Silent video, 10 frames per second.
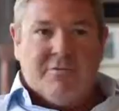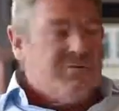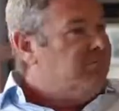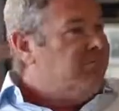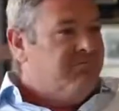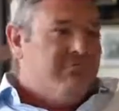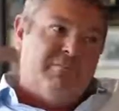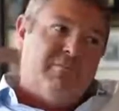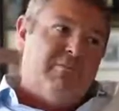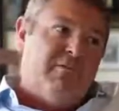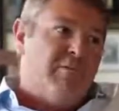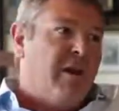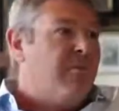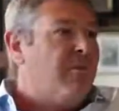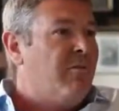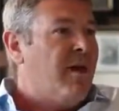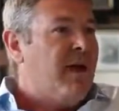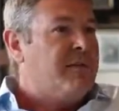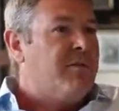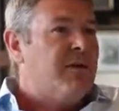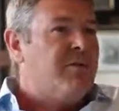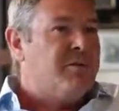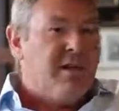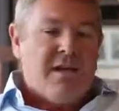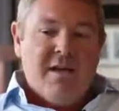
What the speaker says: to regular wines, because